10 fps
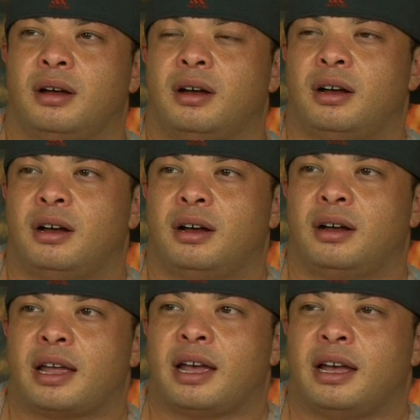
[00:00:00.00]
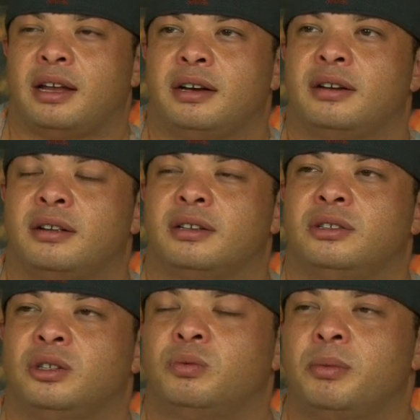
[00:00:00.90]
And
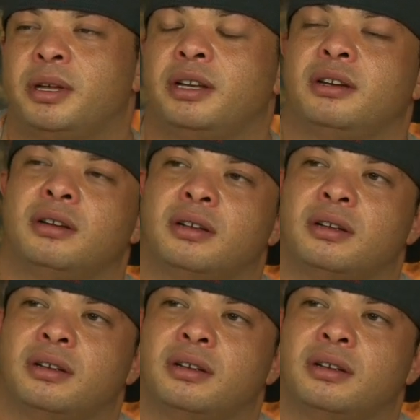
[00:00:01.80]
the woman